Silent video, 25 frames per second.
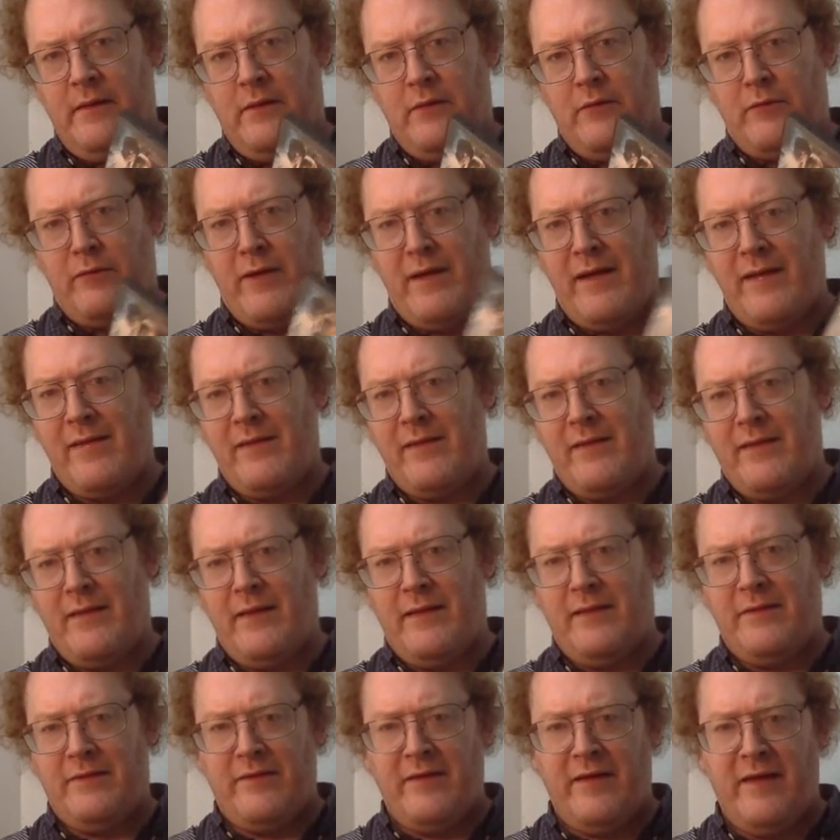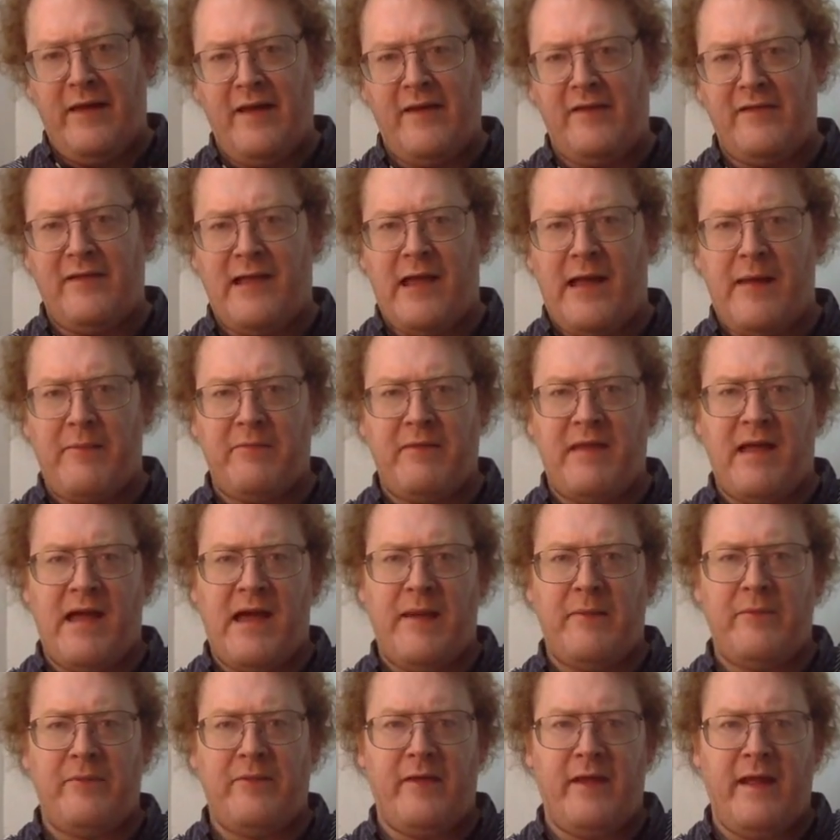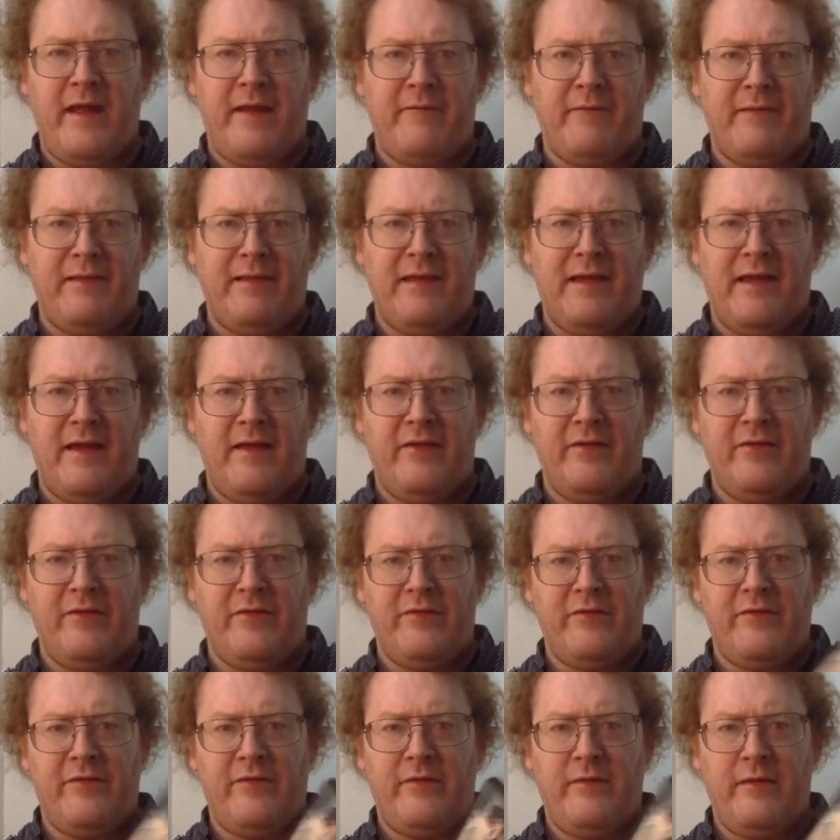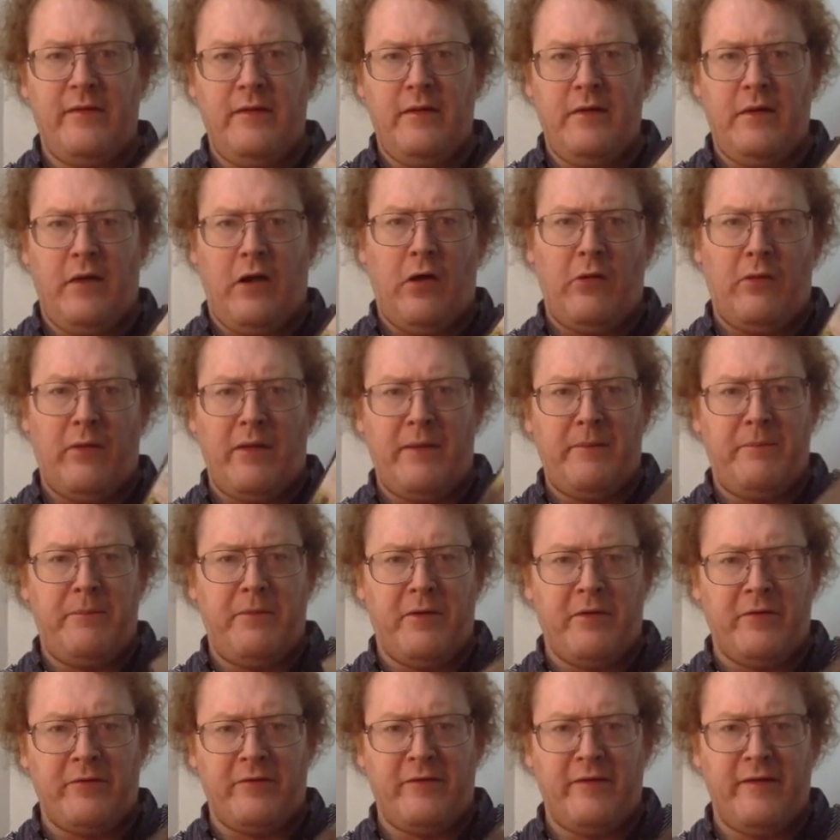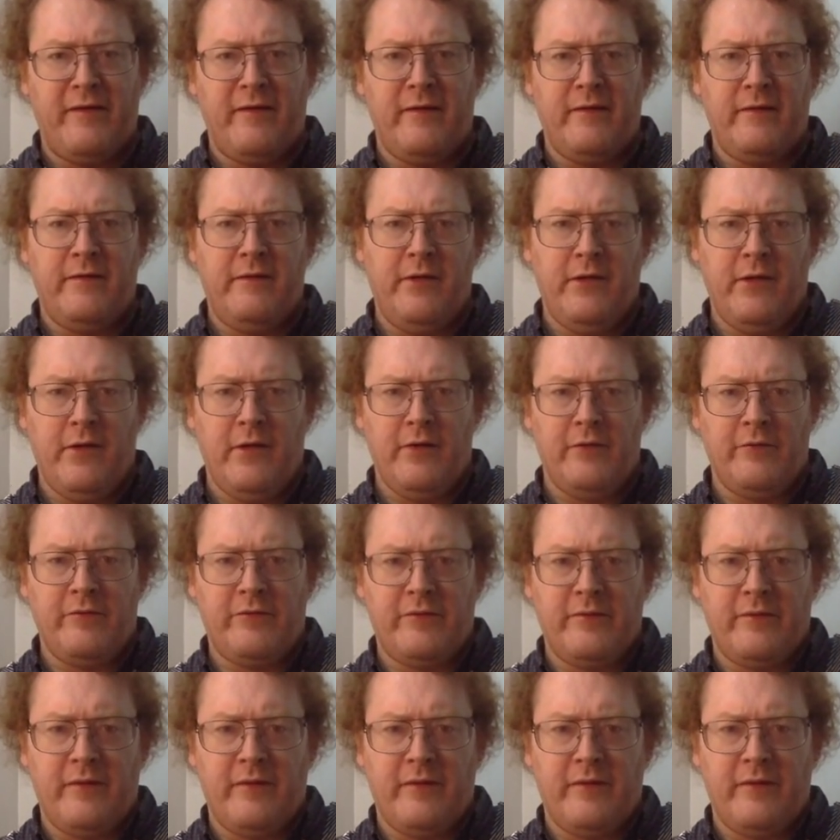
rather than today's laptops that have a lens already built in, you know,